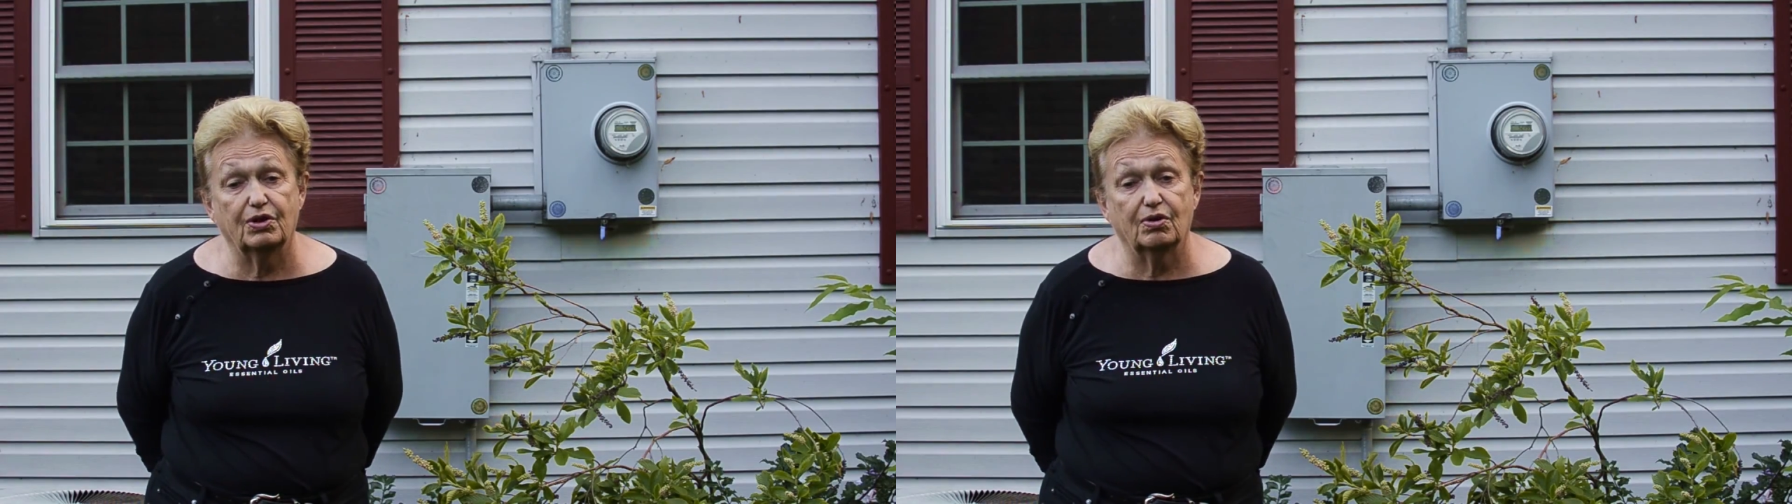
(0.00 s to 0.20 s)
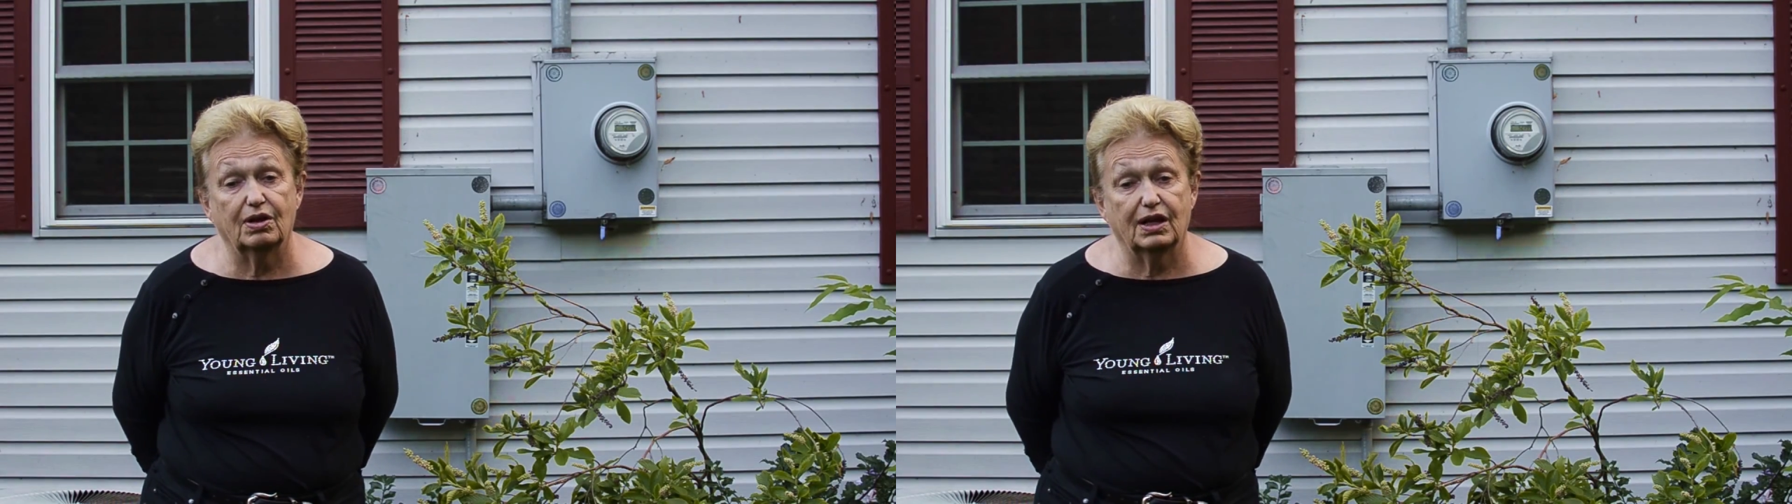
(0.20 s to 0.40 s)

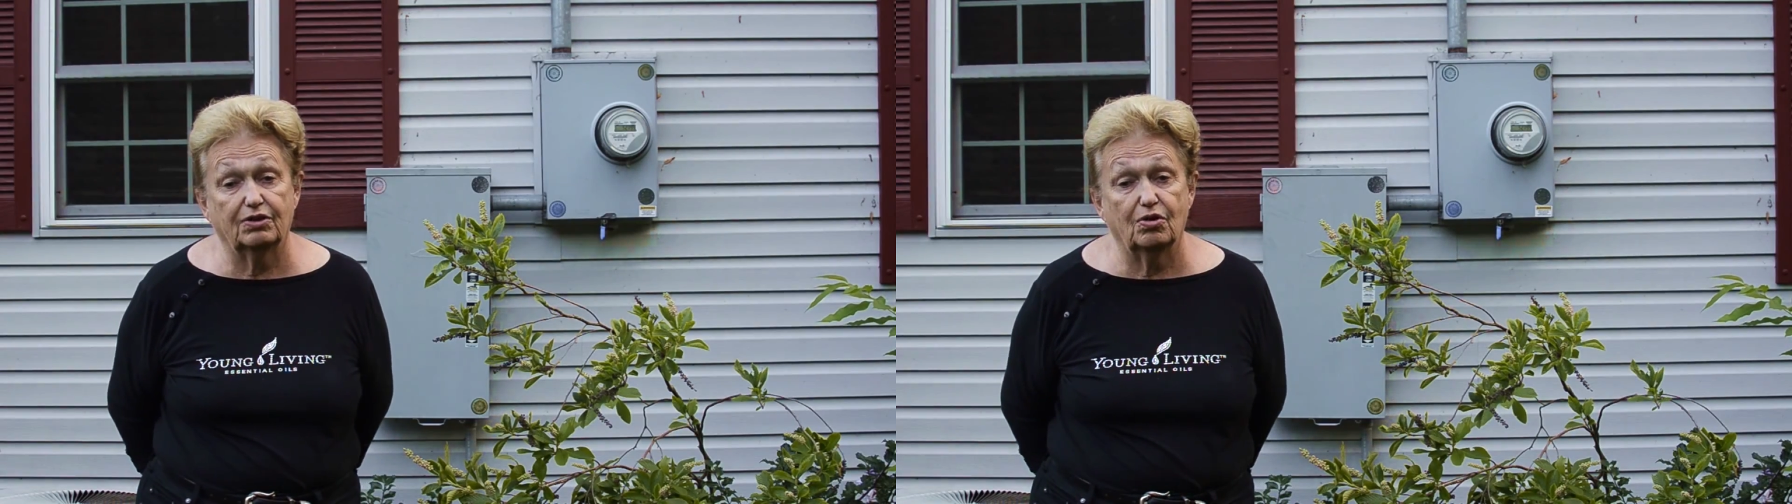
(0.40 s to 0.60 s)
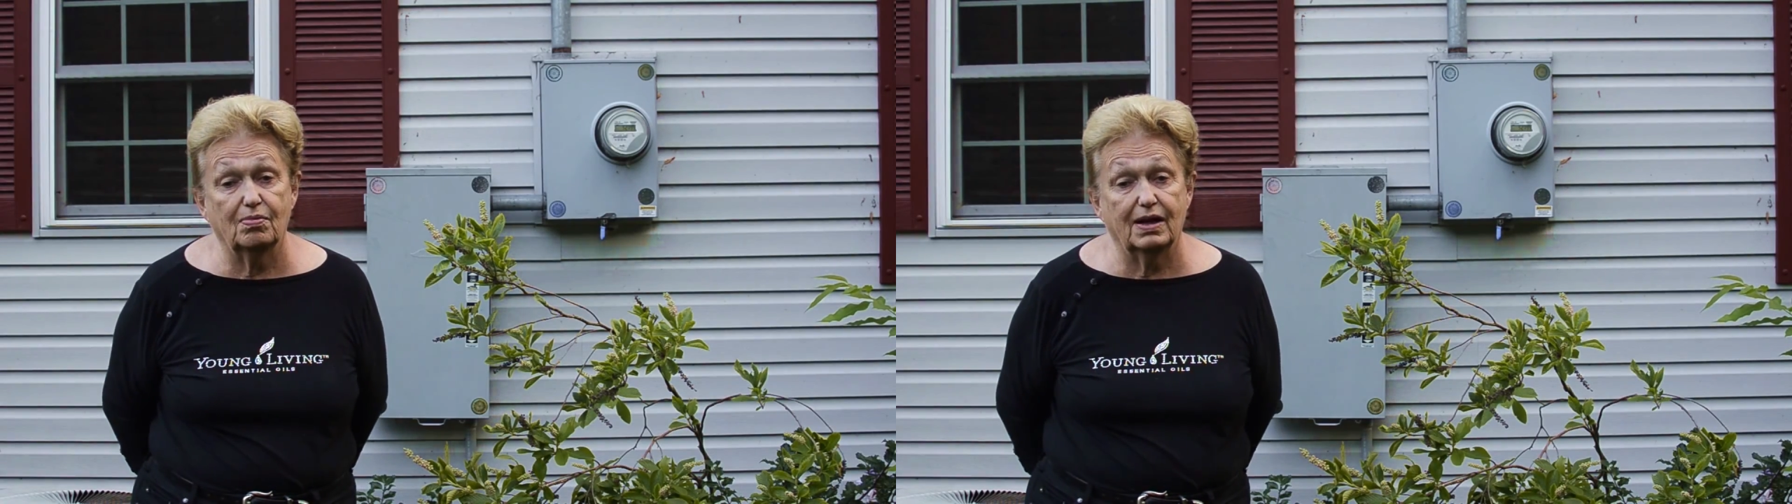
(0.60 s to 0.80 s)
your
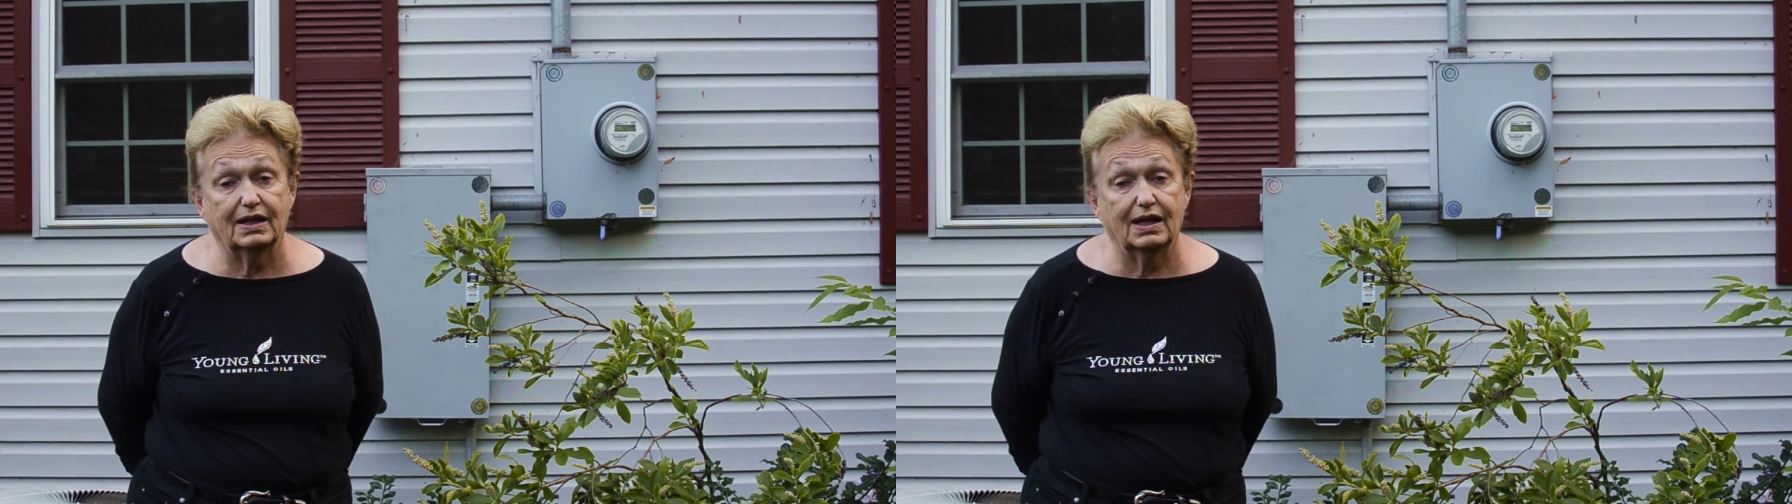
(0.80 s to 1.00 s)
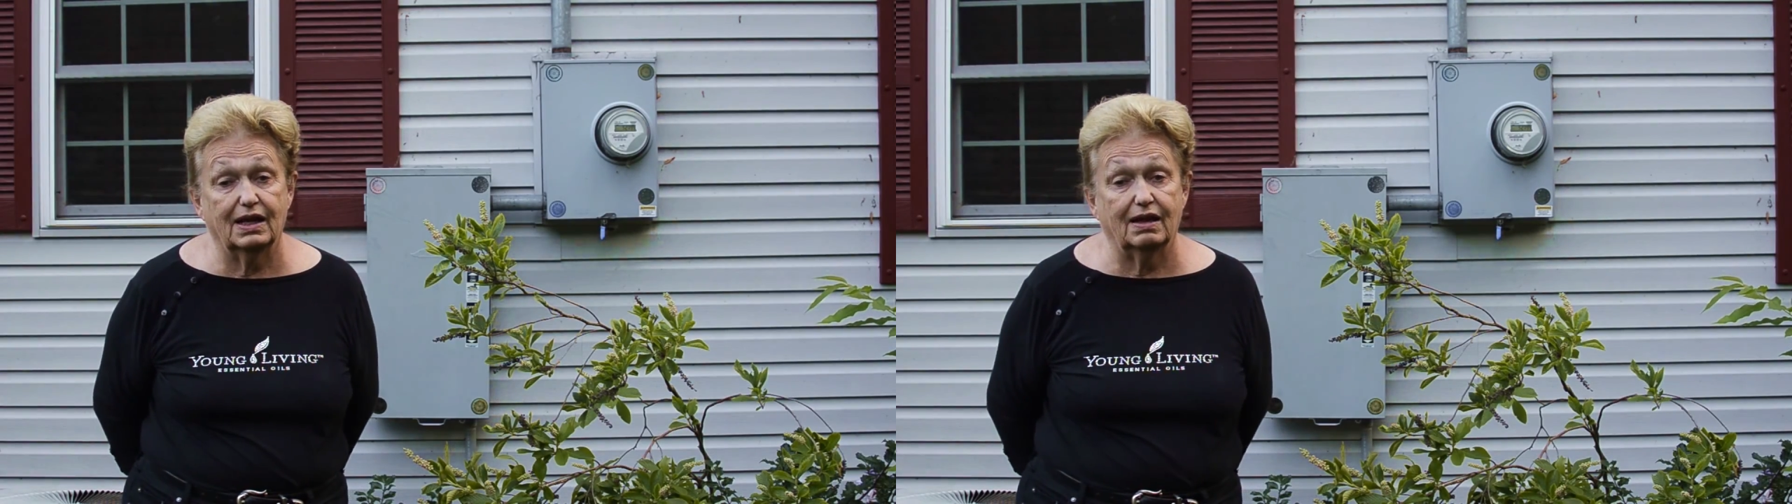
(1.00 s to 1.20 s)

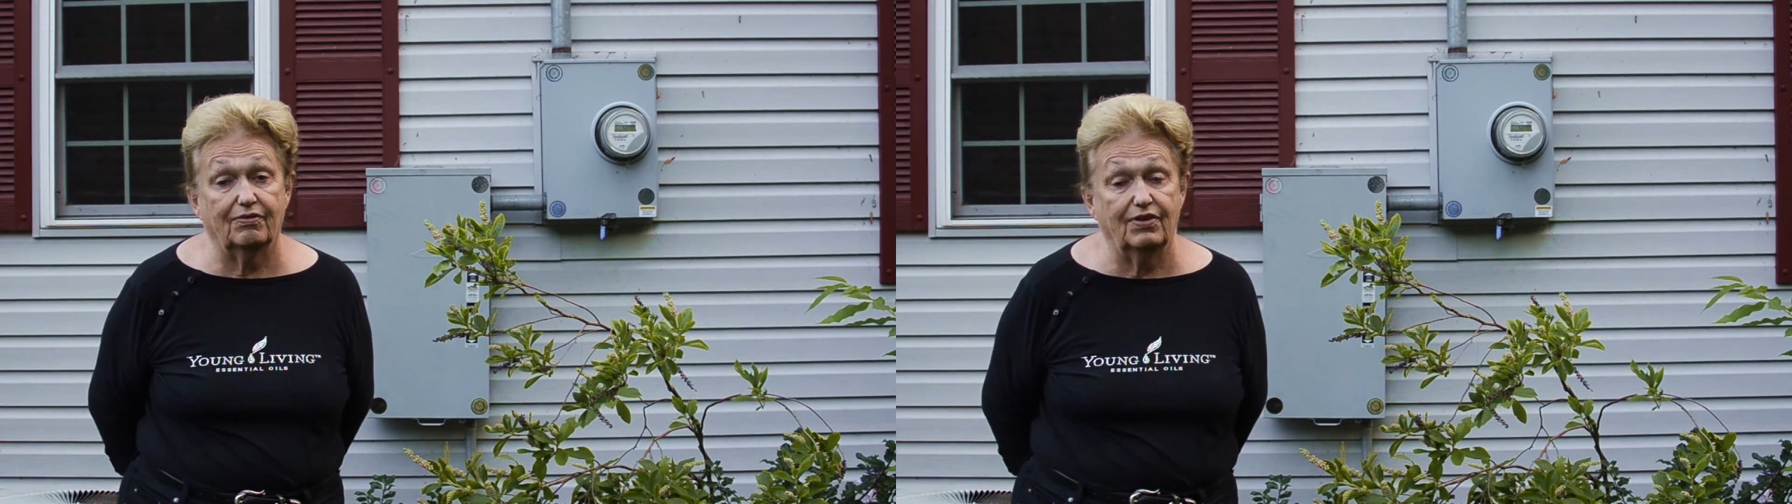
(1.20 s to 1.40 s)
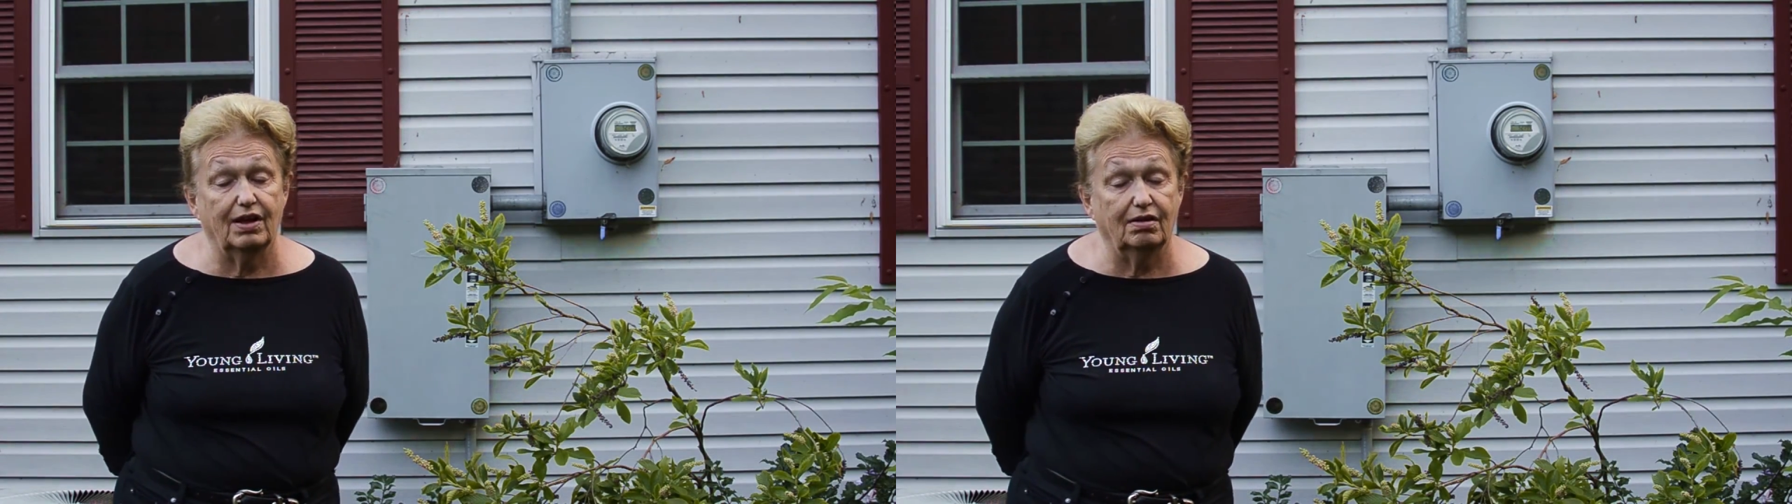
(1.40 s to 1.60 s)
electromagnetic
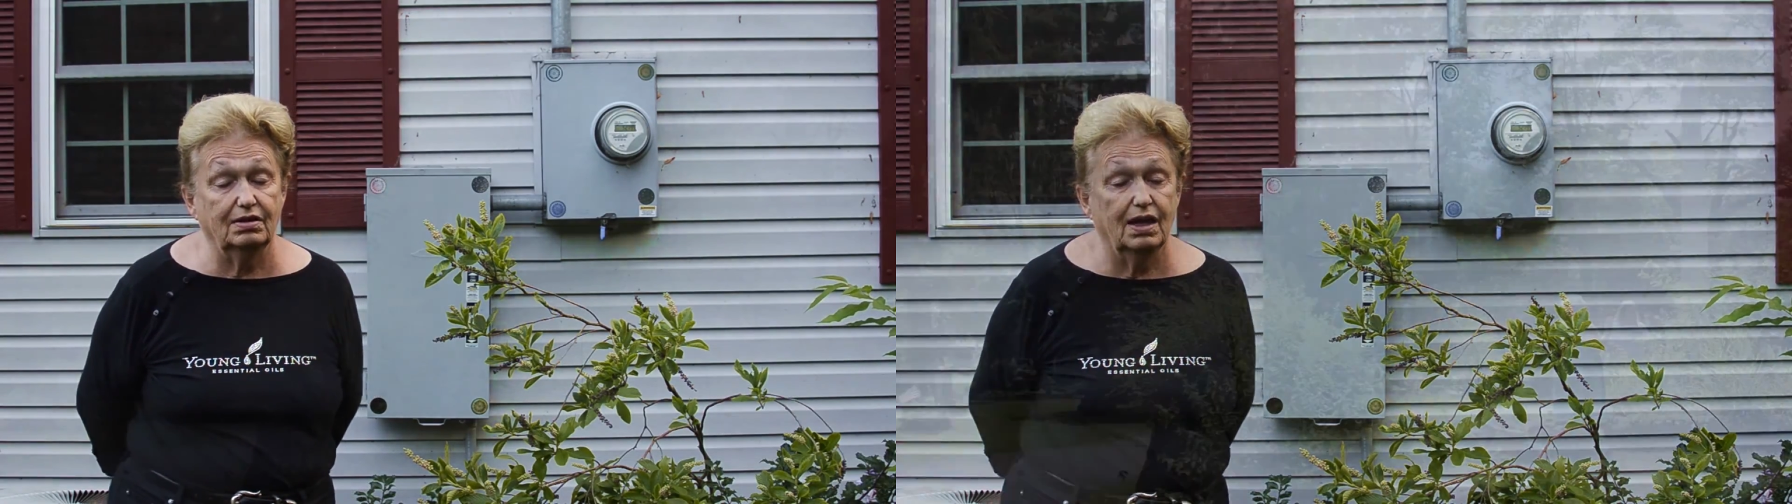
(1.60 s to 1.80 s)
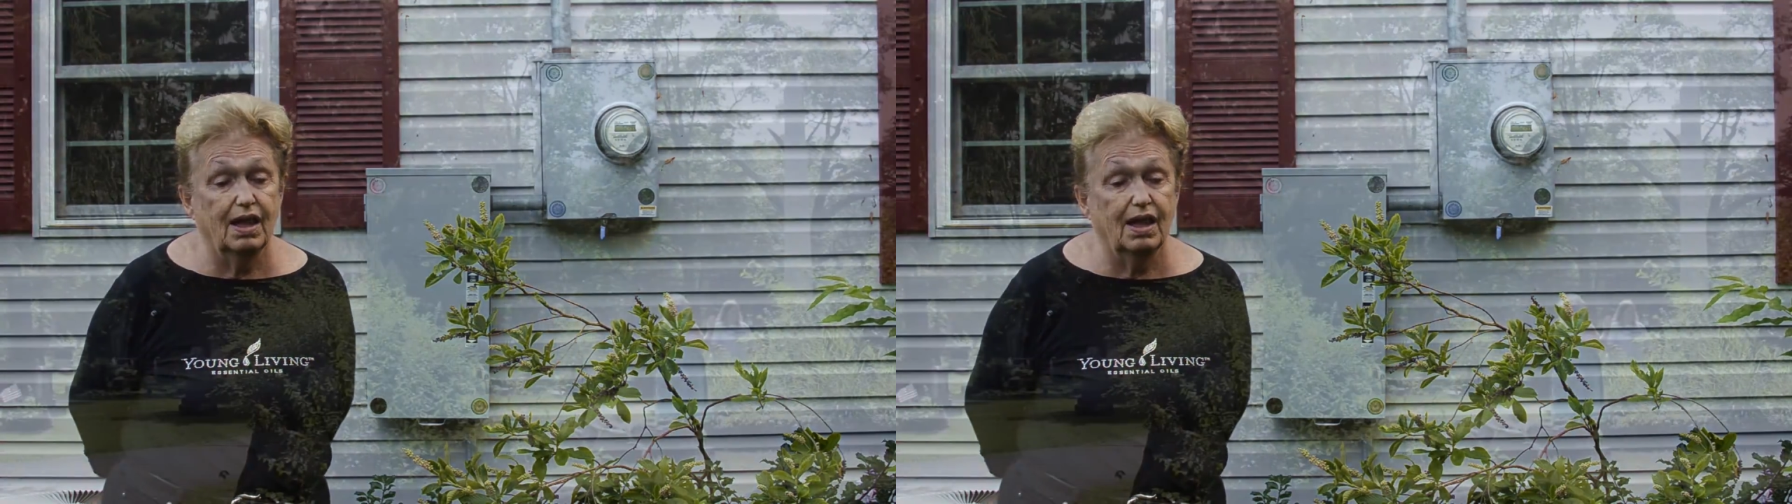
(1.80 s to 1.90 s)
field.